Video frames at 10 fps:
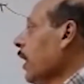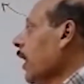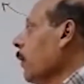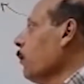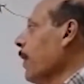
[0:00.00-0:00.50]

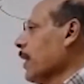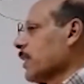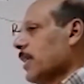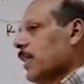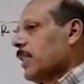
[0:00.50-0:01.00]

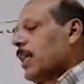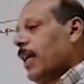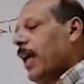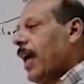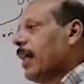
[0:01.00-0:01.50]
impulses
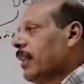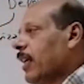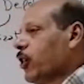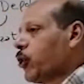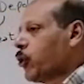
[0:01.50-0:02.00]
and
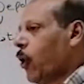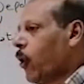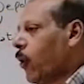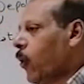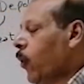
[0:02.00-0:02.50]
it
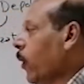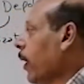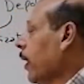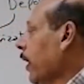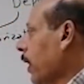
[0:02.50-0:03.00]
show
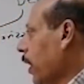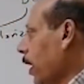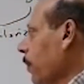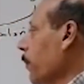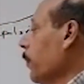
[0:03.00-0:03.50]

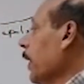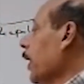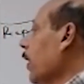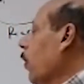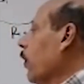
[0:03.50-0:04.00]
them
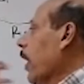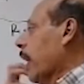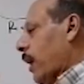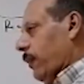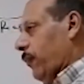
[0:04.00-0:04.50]
on a
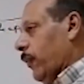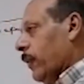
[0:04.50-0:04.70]
graph.